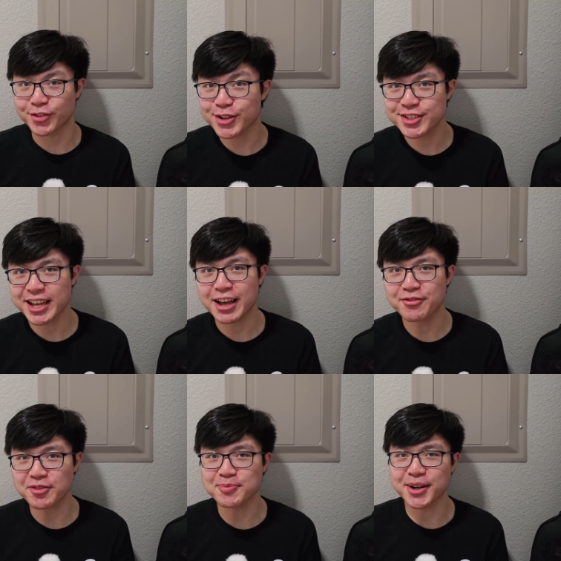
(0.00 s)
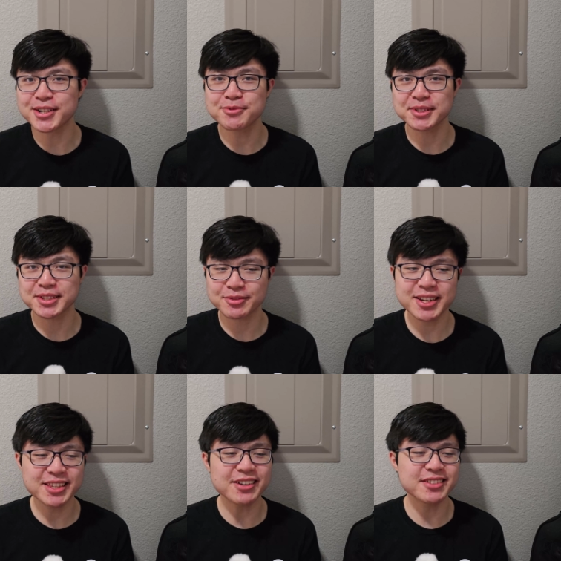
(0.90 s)
first half of March was
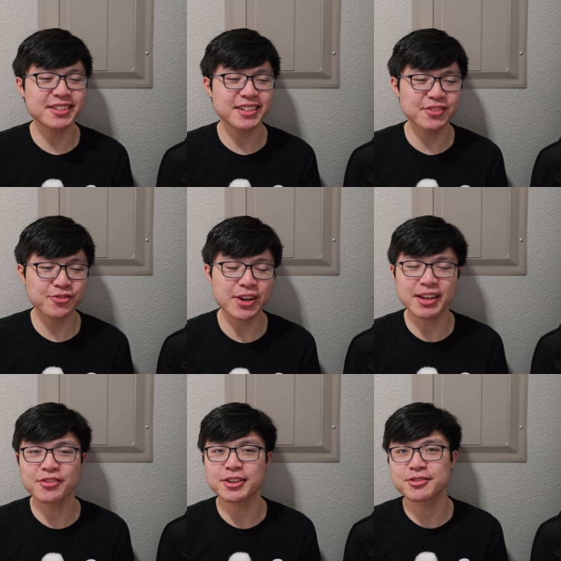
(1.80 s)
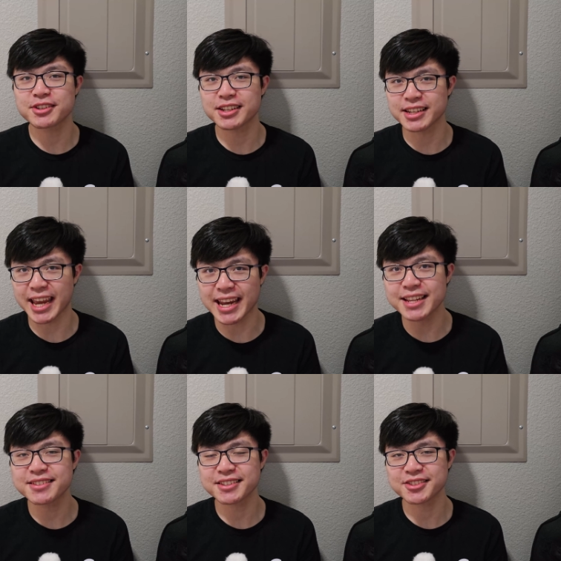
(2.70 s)

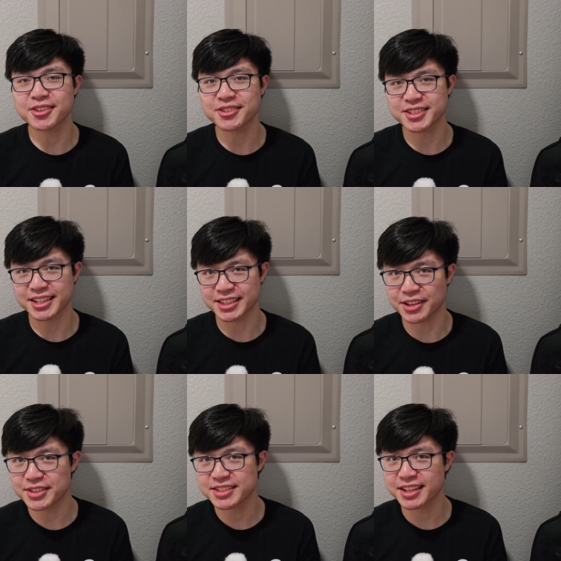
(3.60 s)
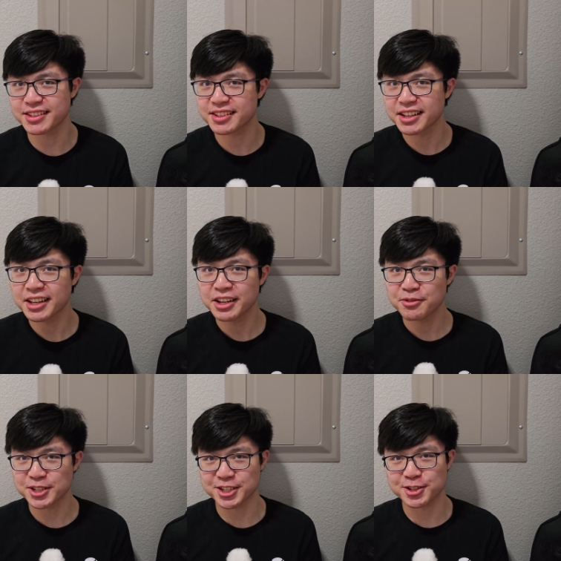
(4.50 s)
$3,586.11
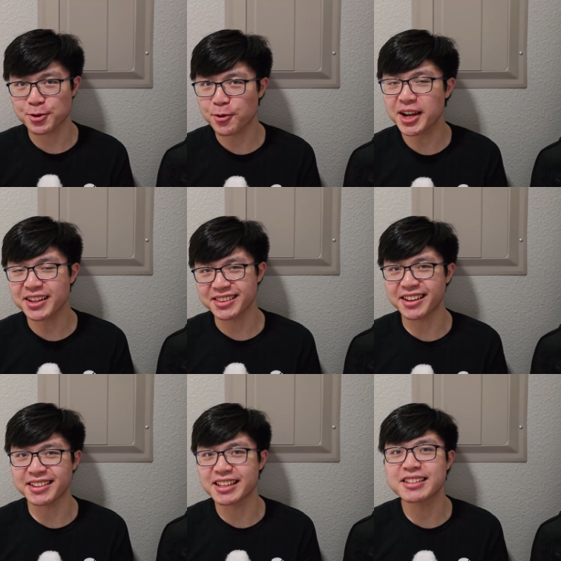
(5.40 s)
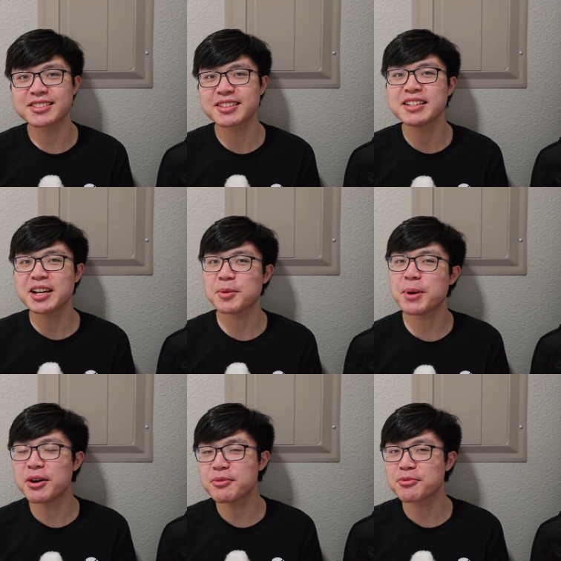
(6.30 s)
which is quite a lot. That's
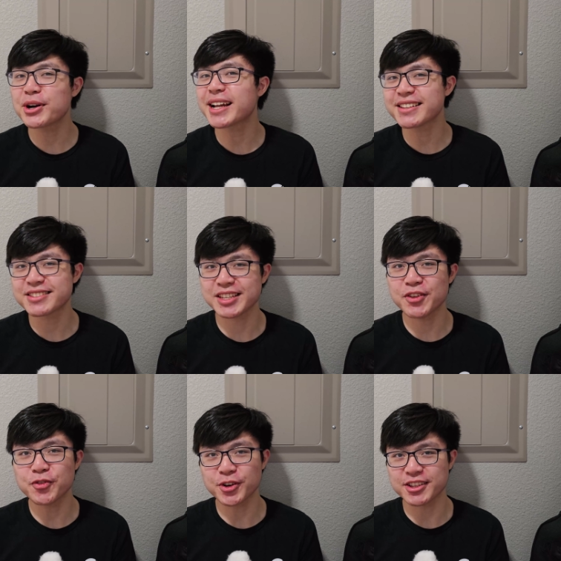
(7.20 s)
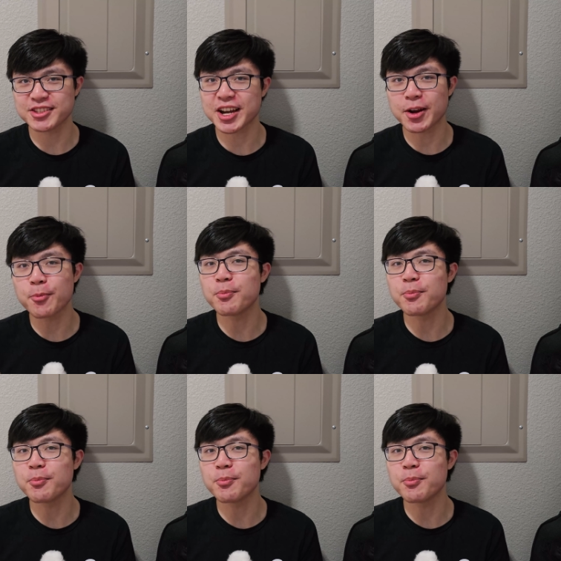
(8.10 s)
about what I see for an entire